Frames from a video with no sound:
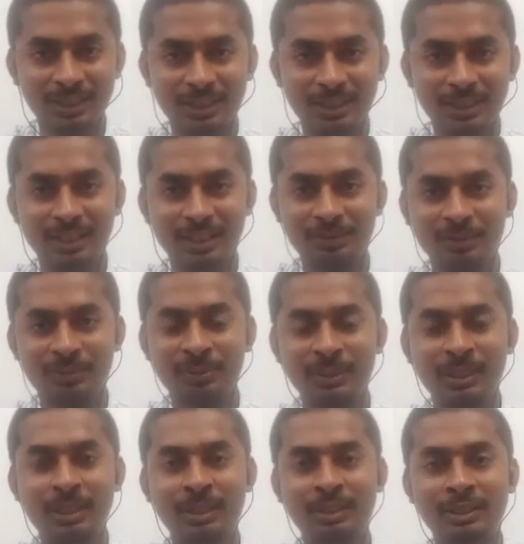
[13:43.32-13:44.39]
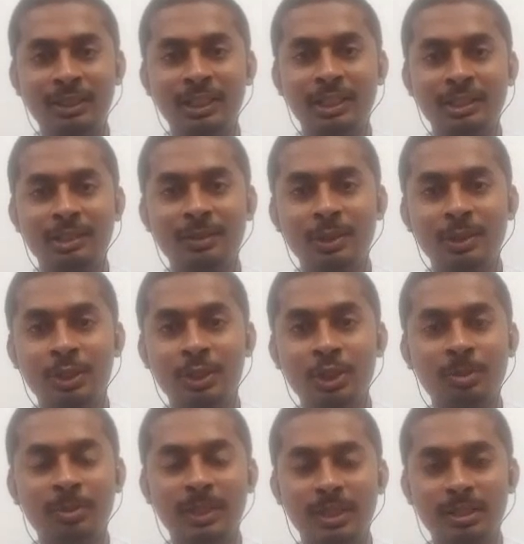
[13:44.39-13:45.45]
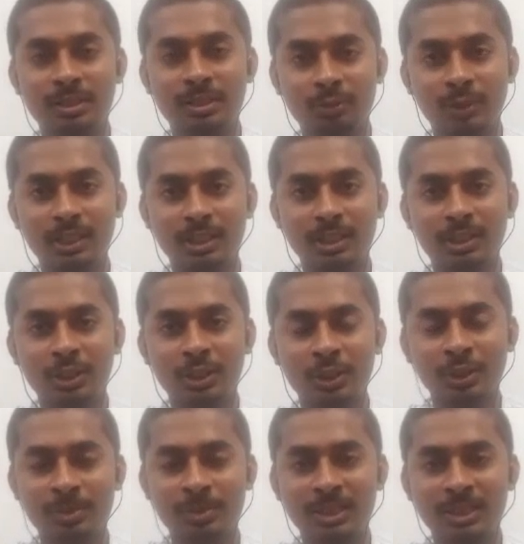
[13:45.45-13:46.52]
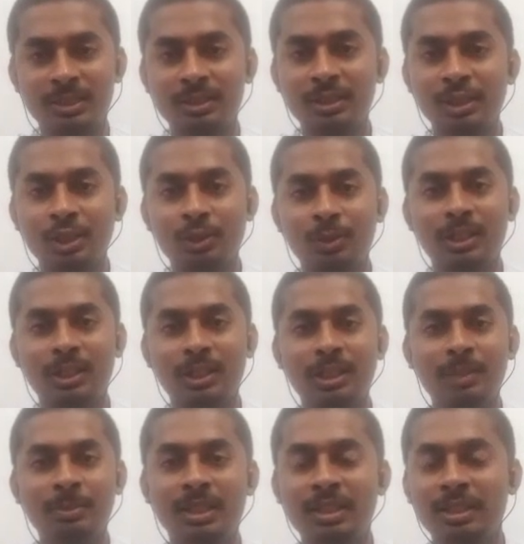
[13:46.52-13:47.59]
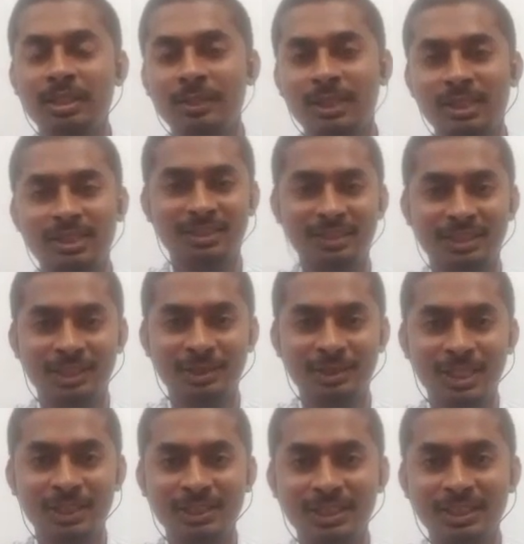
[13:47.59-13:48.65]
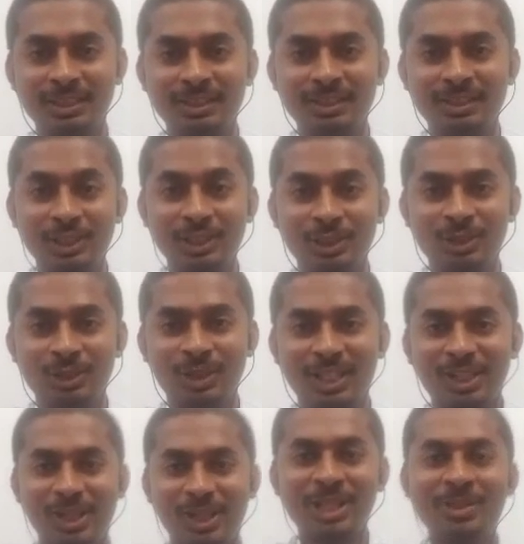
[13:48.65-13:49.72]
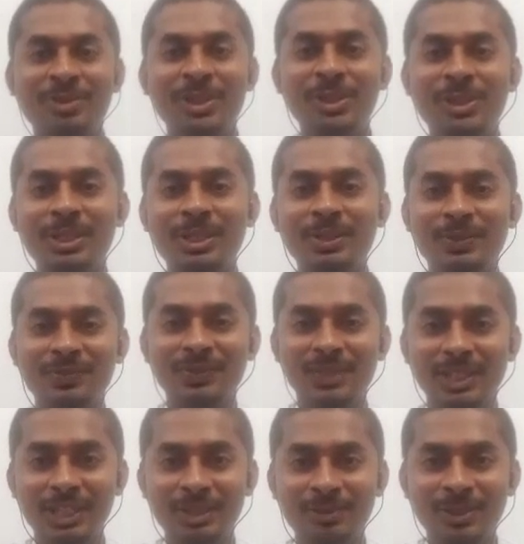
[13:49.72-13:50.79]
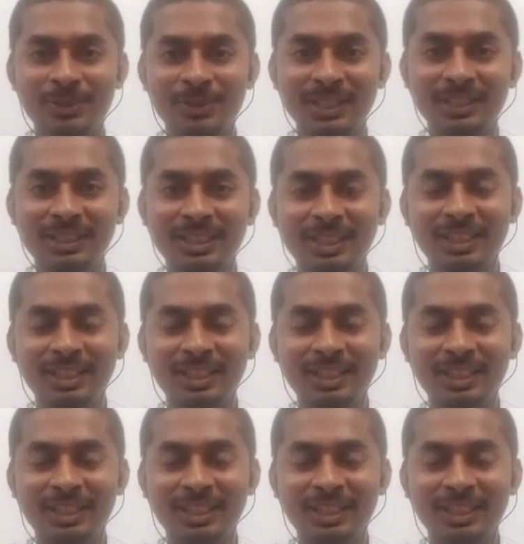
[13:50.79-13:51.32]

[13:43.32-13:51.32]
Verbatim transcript: Then he asked for the choppers. What are the choppers? What are the buck converters? They were asking. So, so I got confused in, in between.